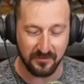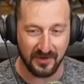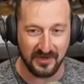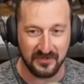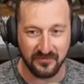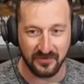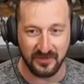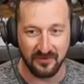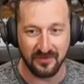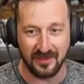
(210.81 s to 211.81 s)
branch for
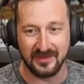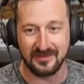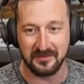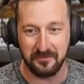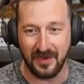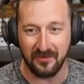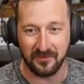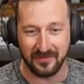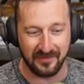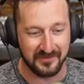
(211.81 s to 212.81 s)
utilizing
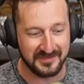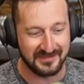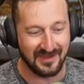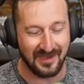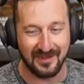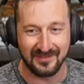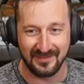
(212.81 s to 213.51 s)
power that was not